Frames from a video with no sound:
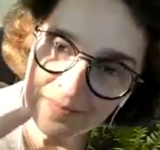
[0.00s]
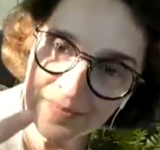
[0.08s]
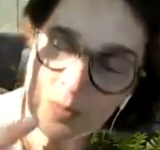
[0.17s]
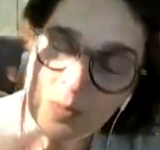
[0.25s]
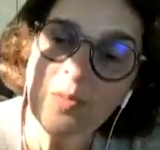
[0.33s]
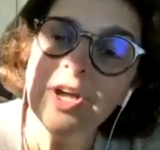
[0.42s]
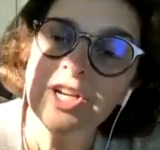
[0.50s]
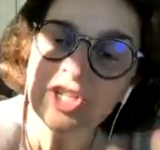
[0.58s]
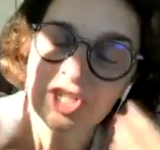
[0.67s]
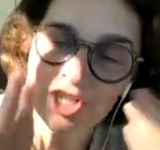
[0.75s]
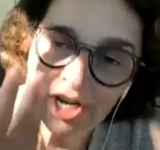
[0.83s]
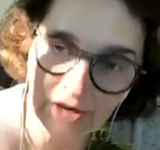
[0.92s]
We want to
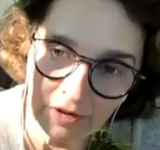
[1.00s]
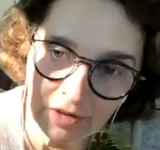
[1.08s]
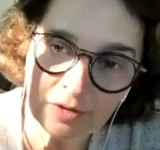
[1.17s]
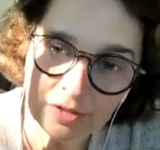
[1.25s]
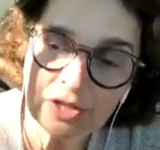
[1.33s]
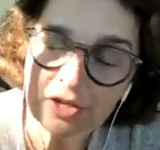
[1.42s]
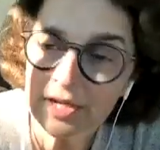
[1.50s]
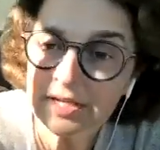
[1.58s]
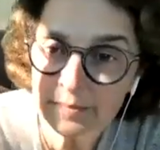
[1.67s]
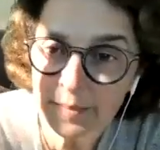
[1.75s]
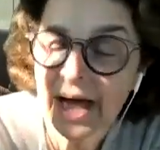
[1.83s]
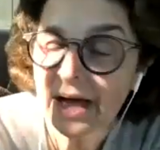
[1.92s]
share those
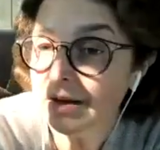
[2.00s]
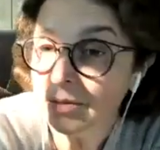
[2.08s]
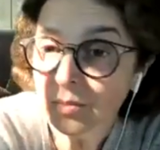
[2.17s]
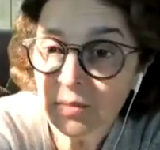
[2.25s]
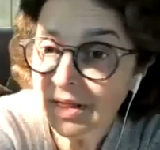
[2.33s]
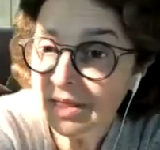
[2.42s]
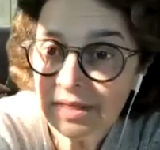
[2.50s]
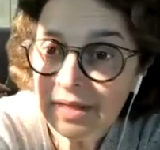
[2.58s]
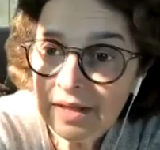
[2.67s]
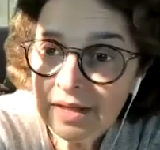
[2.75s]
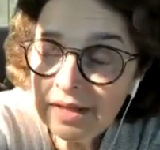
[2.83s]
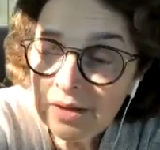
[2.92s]
learnings back with
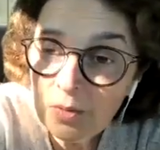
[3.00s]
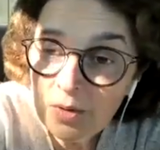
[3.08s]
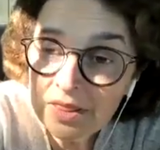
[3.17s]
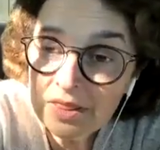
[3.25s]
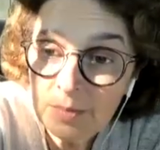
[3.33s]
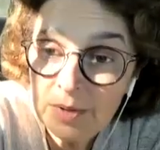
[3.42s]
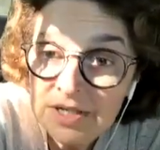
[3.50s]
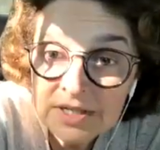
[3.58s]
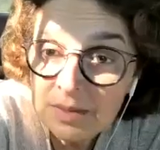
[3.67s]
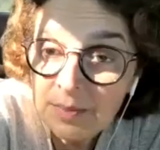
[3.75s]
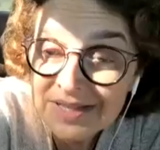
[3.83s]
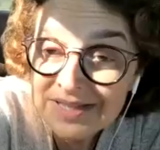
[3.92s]
the
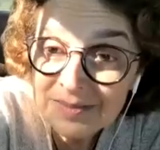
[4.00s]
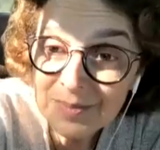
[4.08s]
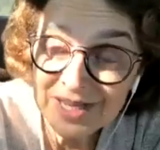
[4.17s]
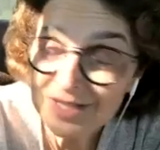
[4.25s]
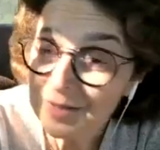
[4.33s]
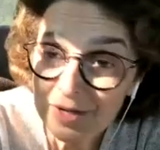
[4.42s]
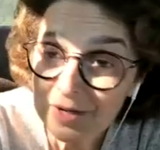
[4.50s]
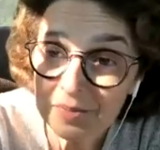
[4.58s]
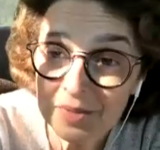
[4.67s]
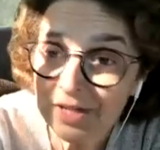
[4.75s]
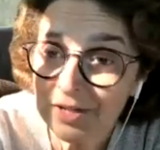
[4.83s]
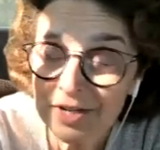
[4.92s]
participants because we couldn't
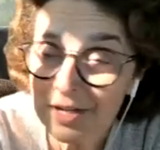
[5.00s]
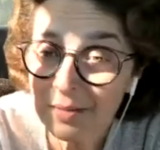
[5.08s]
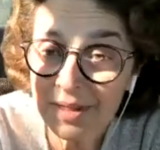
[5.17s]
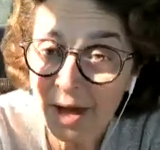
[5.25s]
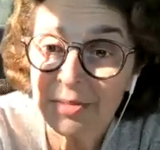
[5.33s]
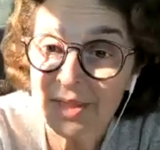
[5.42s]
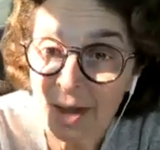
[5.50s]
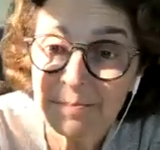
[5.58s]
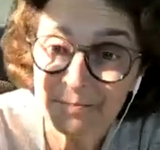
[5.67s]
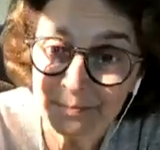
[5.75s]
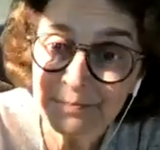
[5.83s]
be learning without them.